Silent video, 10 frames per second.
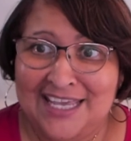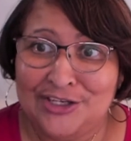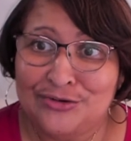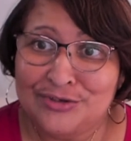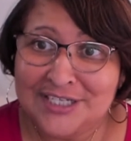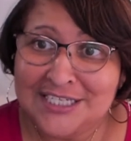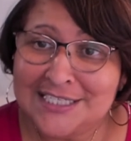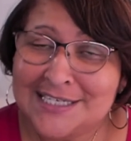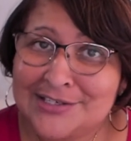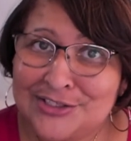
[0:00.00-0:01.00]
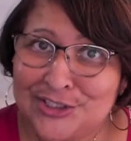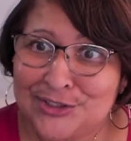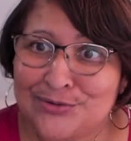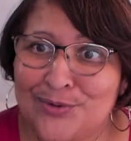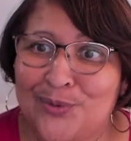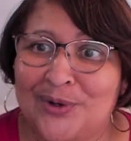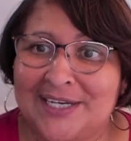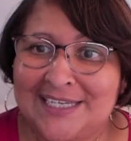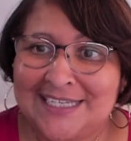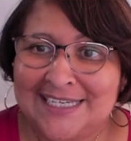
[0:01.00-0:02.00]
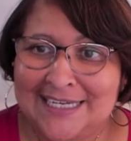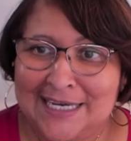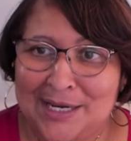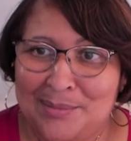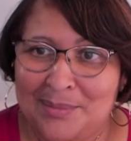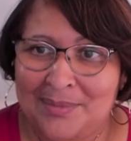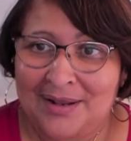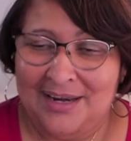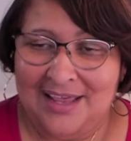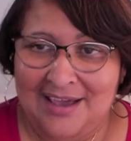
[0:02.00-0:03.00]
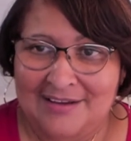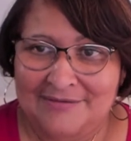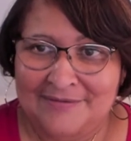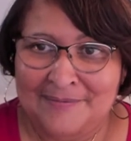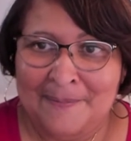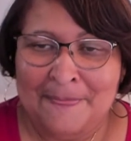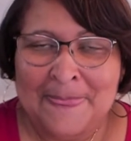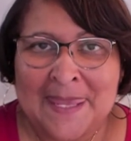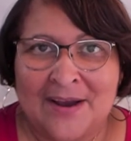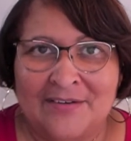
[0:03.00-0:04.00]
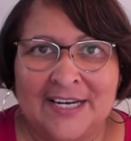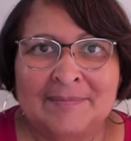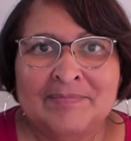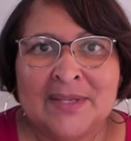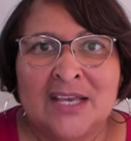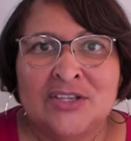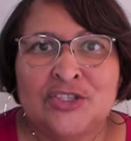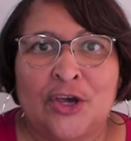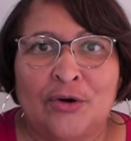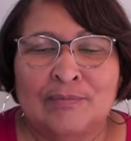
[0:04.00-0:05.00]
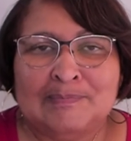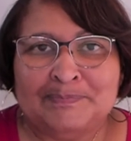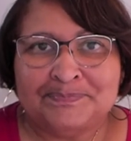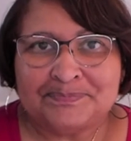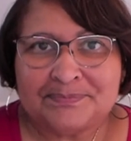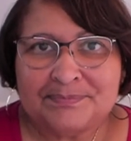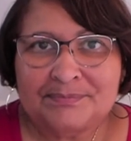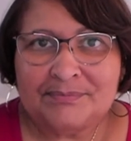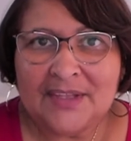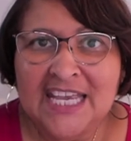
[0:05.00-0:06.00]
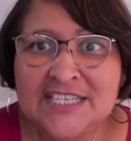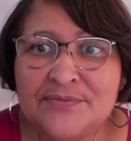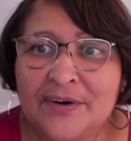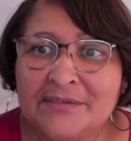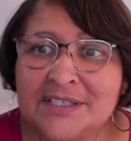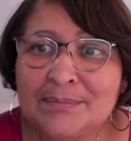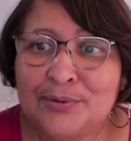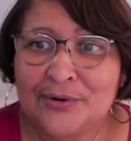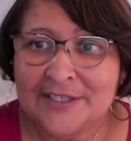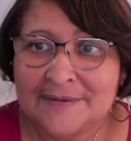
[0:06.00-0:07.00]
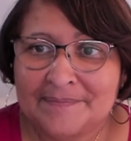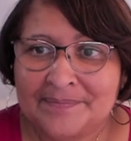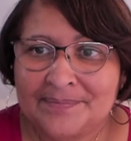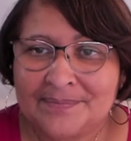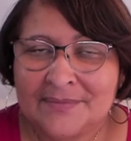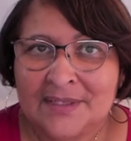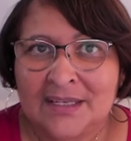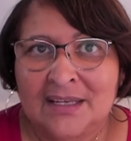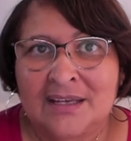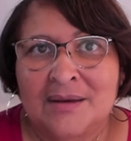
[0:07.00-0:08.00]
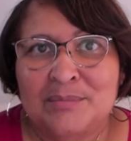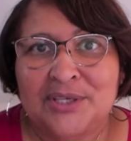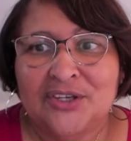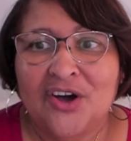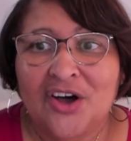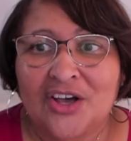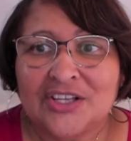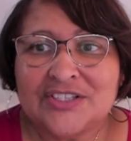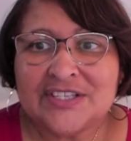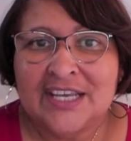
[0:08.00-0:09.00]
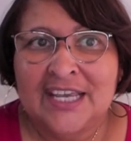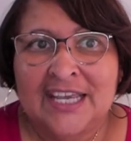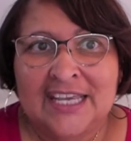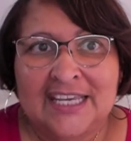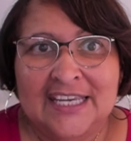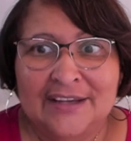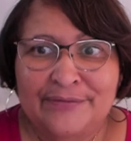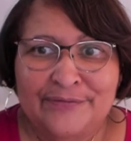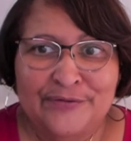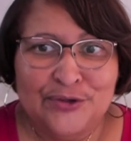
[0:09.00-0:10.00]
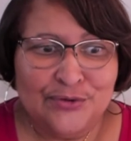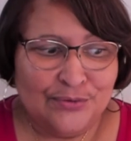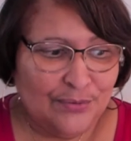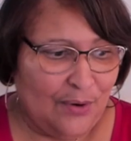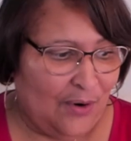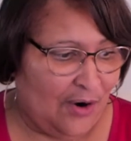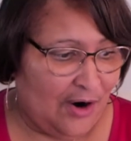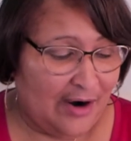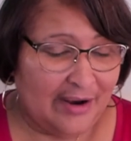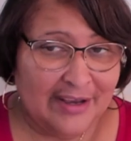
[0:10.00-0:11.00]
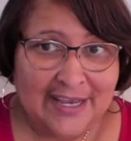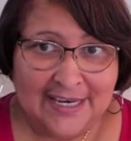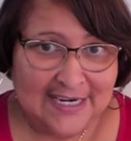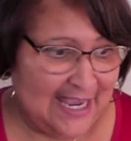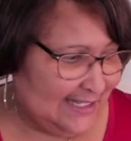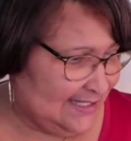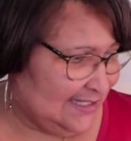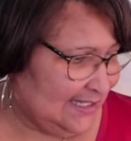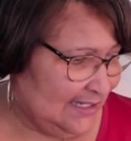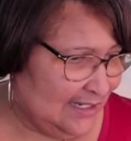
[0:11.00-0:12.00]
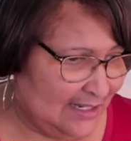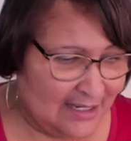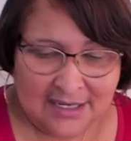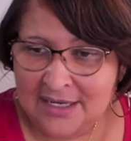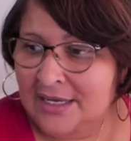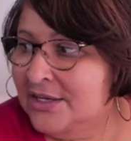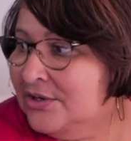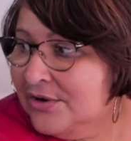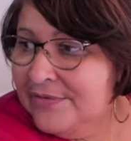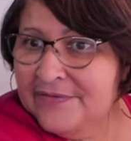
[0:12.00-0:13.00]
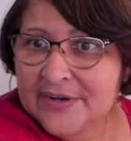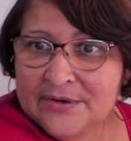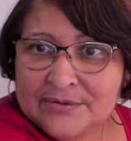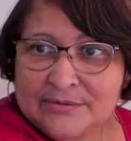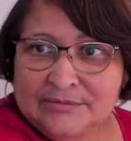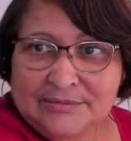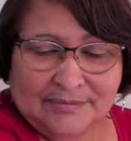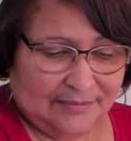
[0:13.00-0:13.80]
that you need to do on Ecamm Live. All right. So it's very important because if you are connecting your phone,